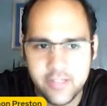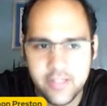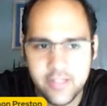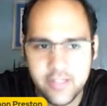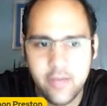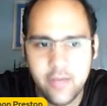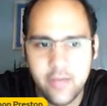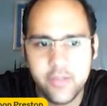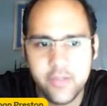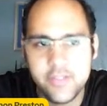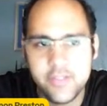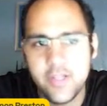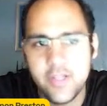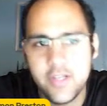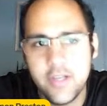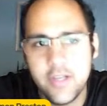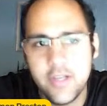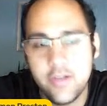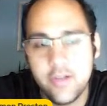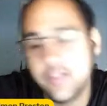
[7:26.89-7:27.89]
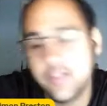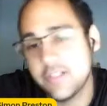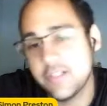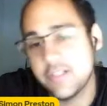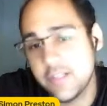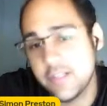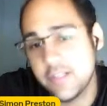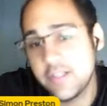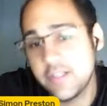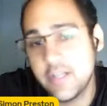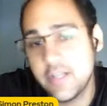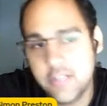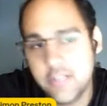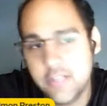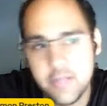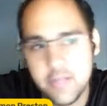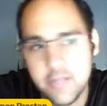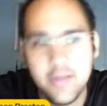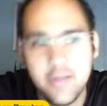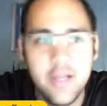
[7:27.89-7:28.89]
So this is the senior
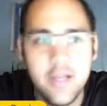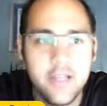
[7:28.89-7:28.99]
team.